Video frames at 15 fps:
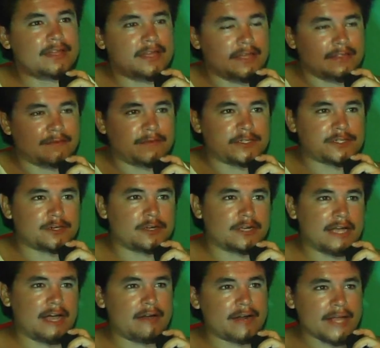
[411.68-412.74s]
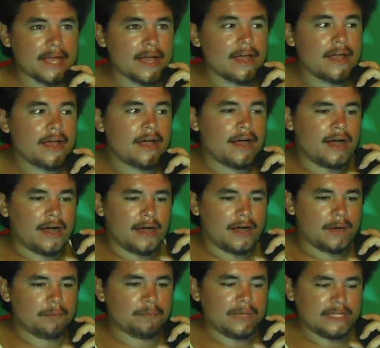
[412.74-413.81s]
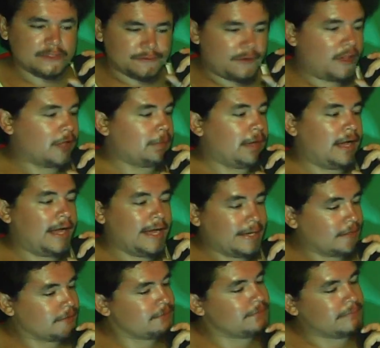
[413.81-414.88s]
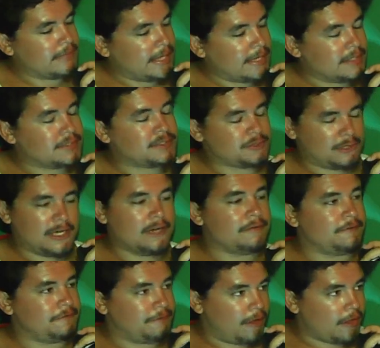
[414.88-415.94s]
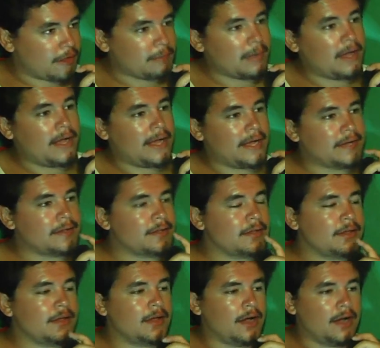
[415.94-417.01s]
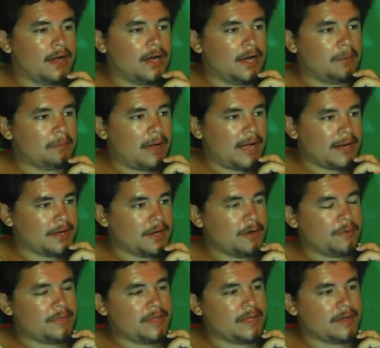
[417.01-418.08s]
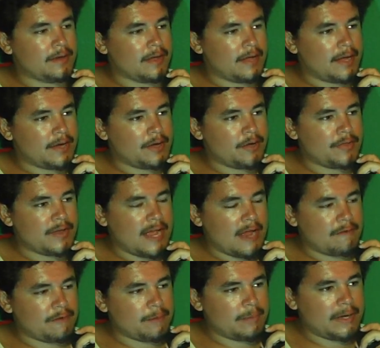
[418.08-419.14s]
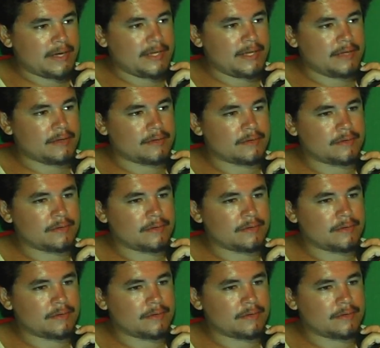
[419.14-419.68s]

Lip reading: the Ventura County. It's falling behind. It is straight up falling behind. I know that everybody